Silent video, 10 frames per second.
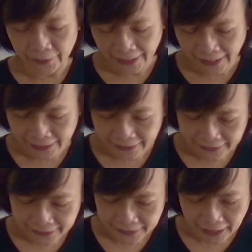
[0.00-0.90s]

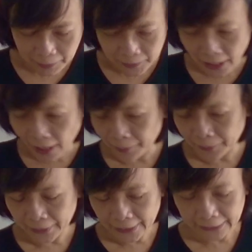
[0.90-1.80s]
up. It's
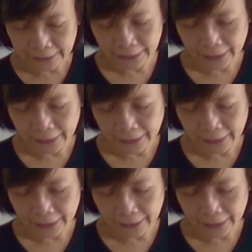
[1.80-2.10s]
time for us to